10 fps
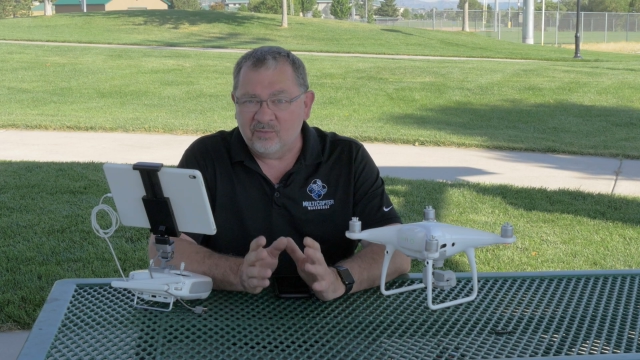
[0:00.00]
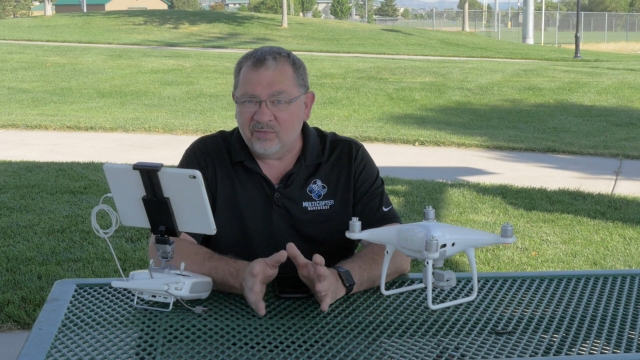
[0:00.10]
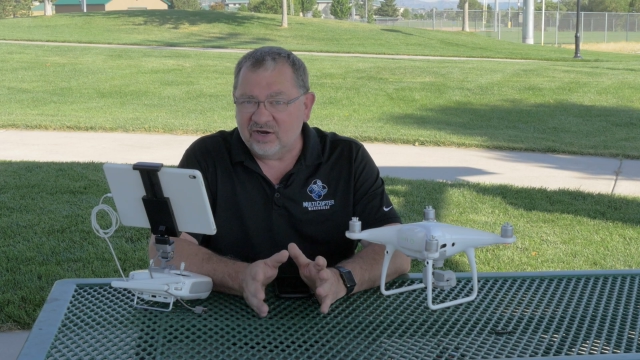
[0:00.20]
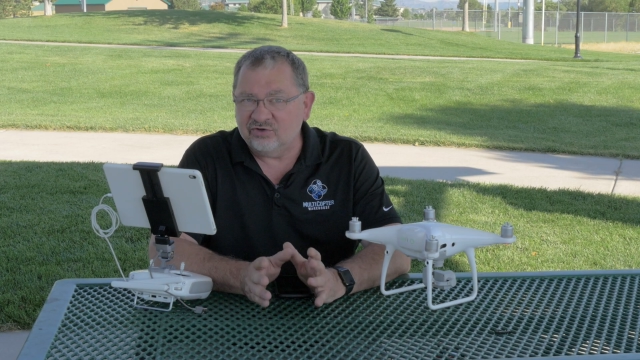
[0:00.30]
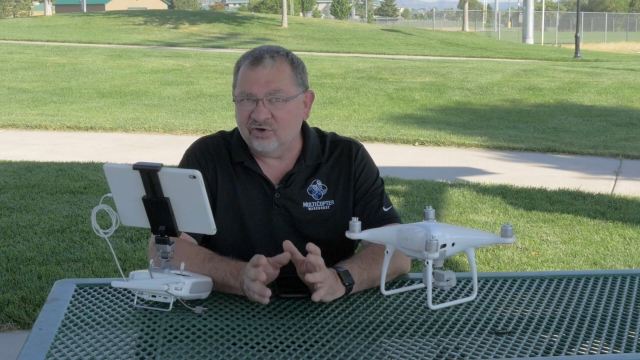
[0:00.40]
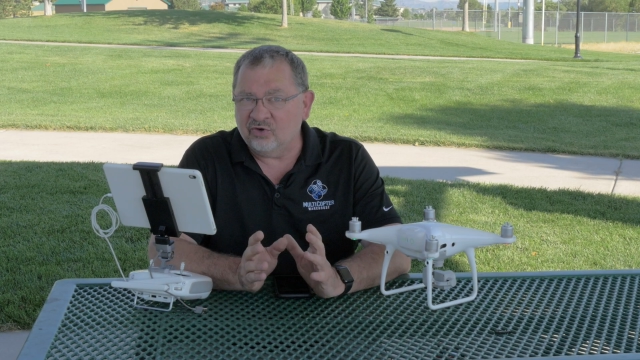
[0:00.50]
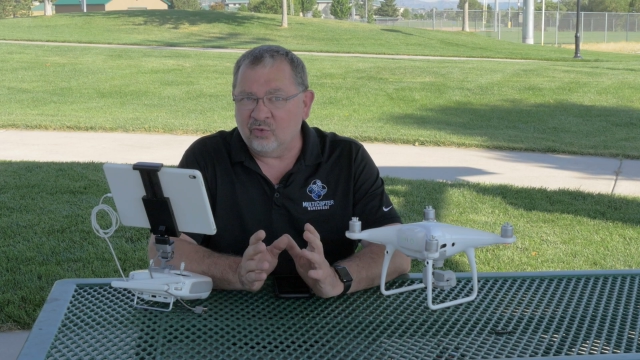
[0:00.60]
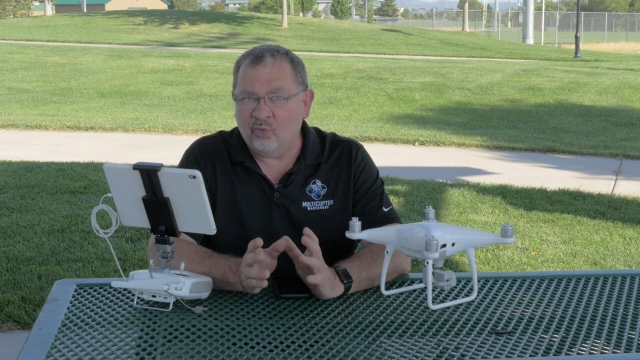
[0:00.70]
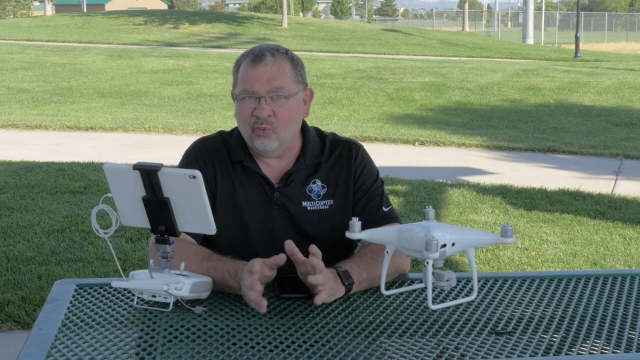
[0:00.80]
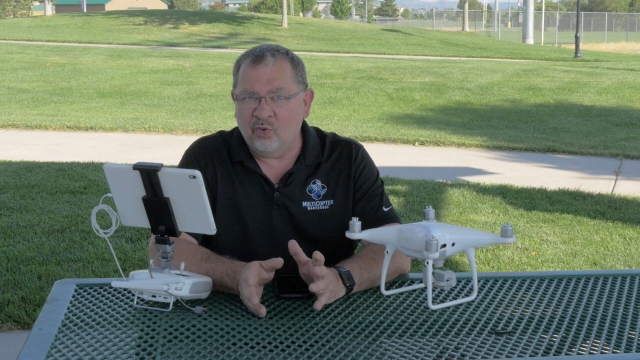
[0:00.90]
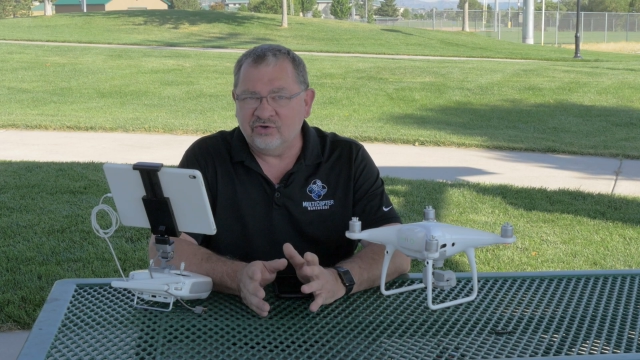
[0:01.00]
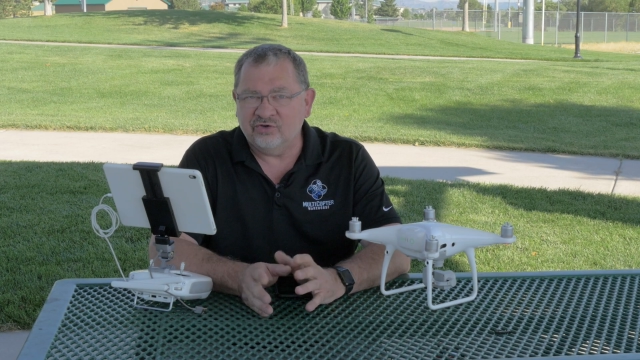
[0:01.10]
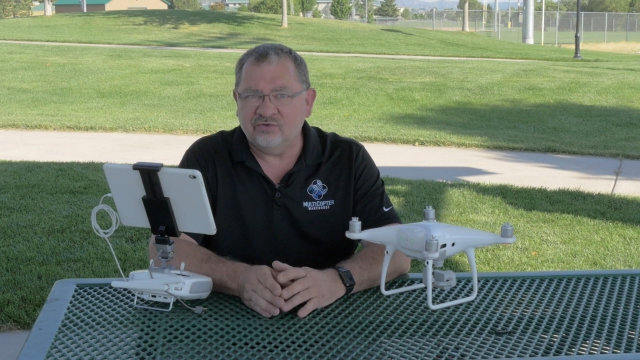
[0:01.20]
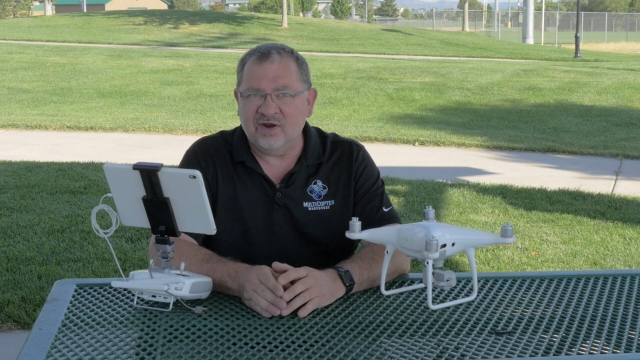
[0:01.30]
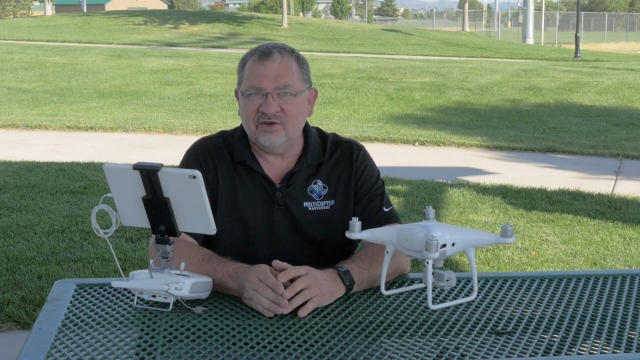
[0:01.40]
make sure what
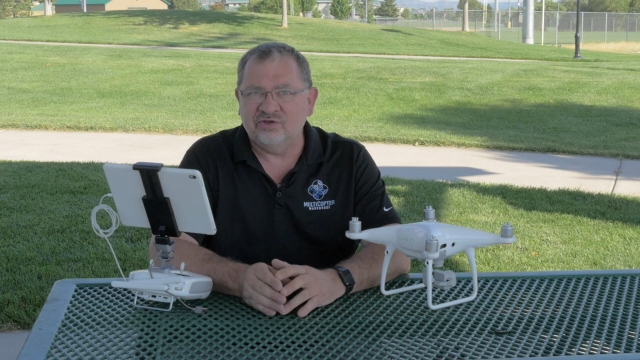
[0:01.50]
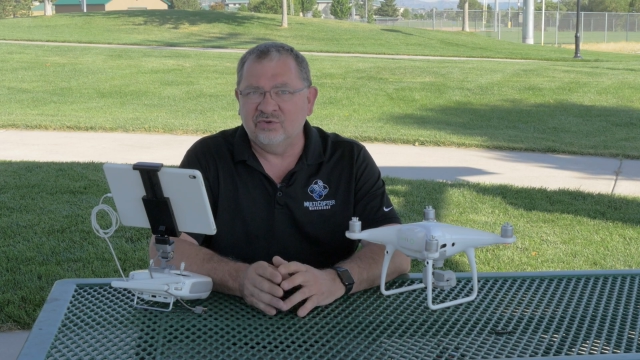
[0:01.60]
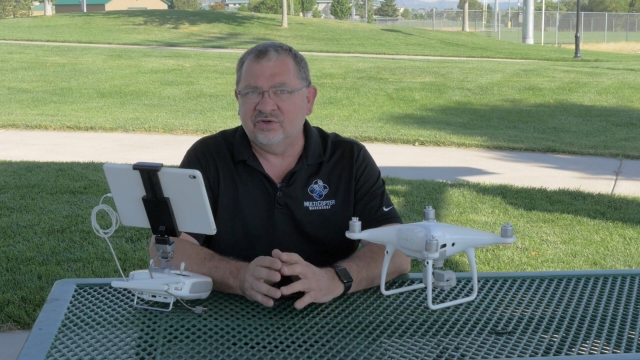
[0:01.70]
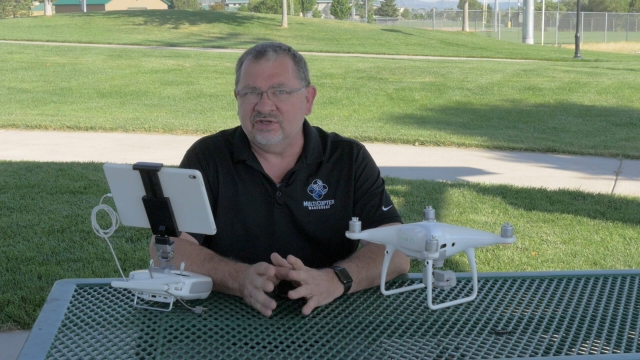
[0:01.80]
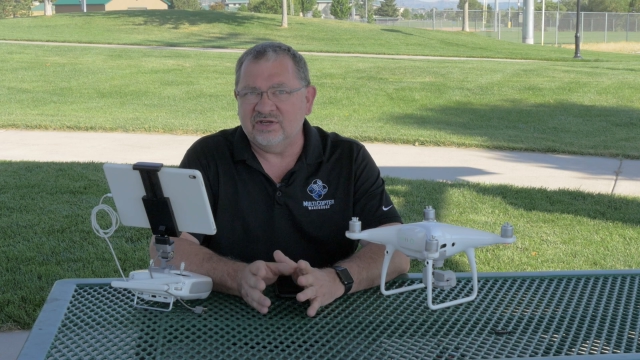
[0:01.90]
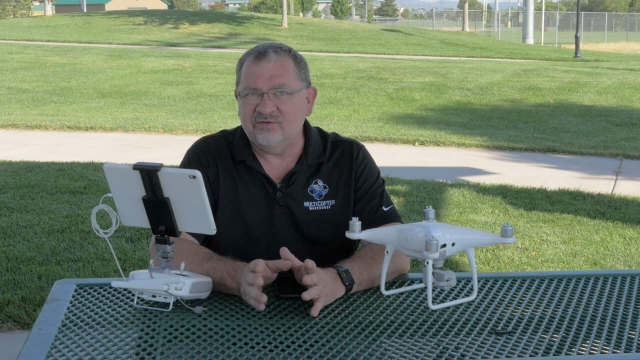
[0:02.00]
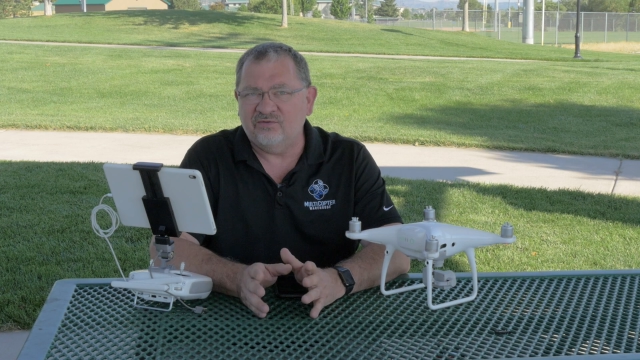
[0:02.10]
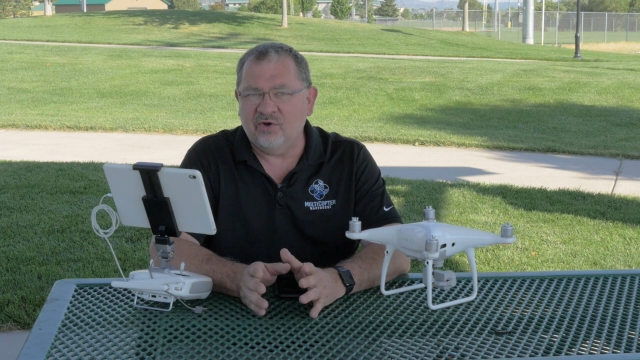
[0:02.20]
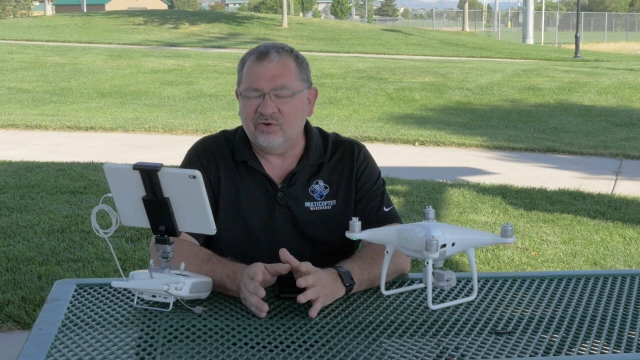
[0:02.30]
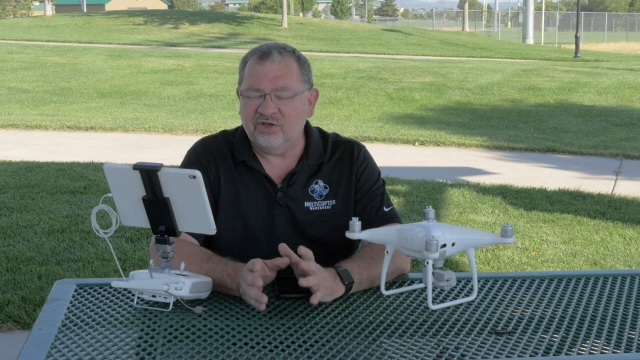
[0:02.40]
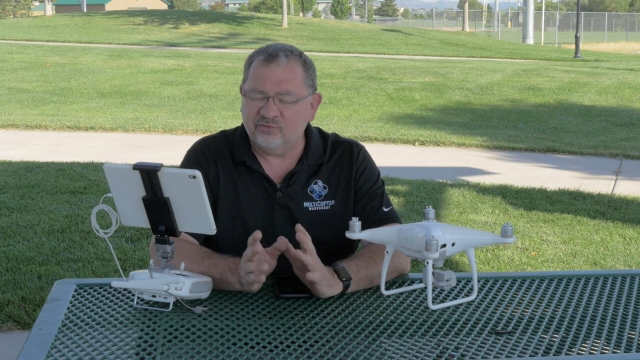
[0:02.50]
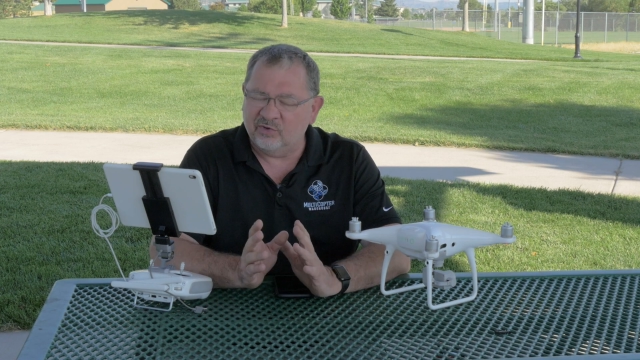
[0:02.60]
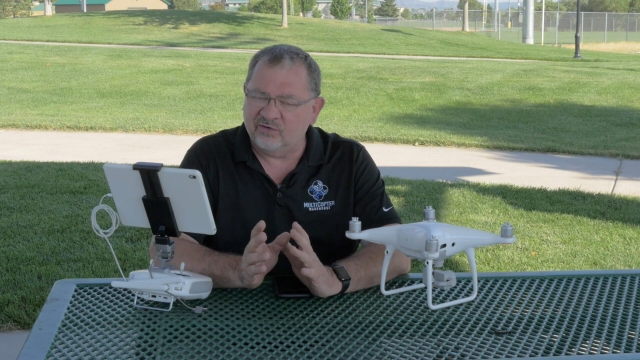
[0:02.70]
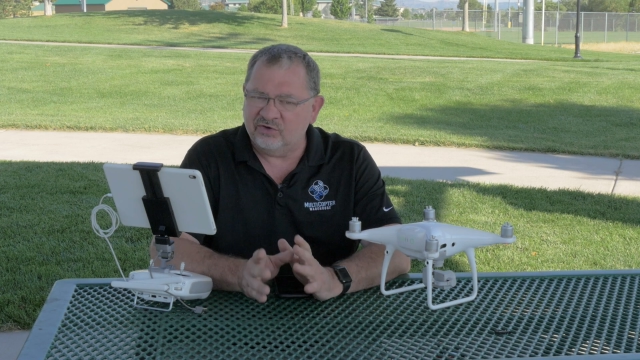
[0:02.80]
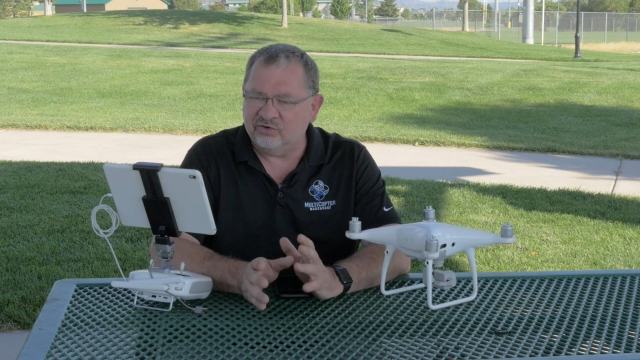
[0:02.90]
you're trying to shoot is in focus,
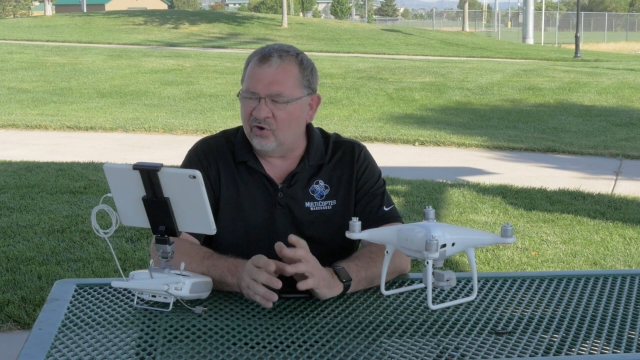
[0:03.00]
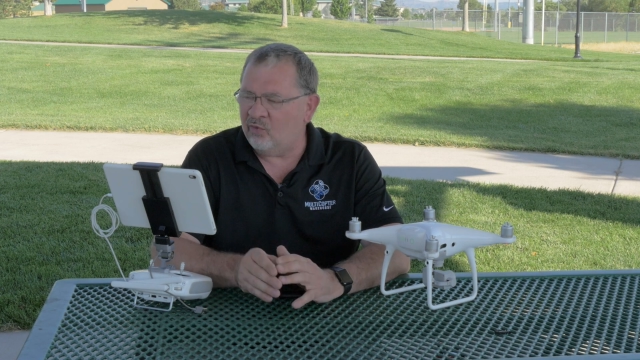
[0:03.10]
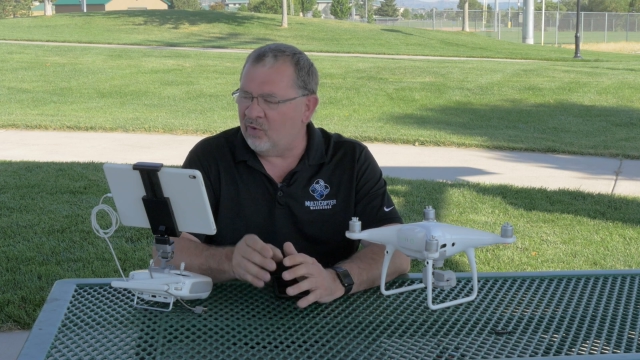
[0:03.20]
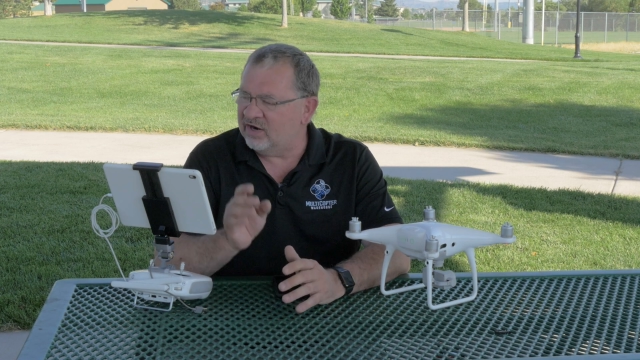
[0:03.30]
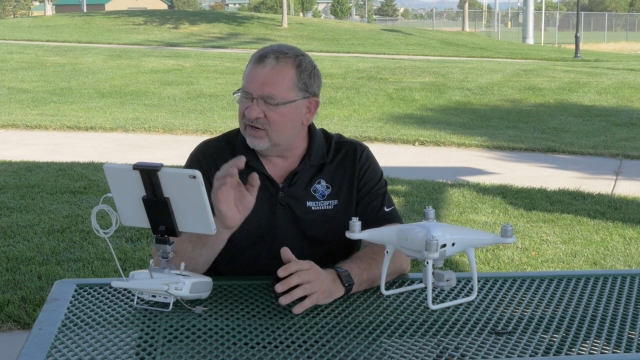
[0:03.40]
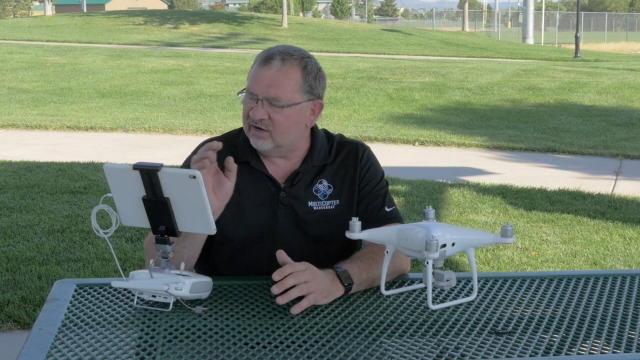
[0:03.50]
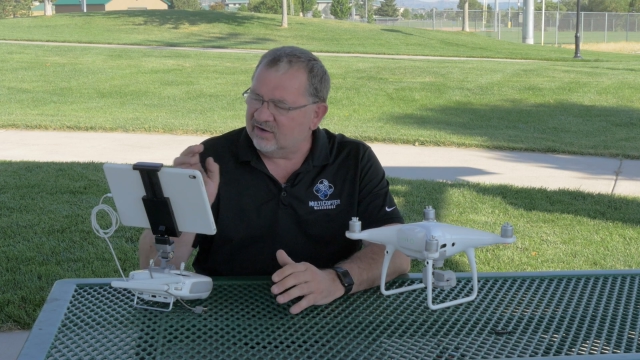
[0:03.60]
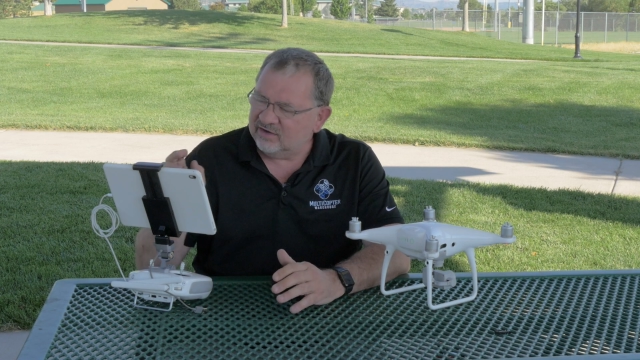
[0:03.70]
but if you don't want it,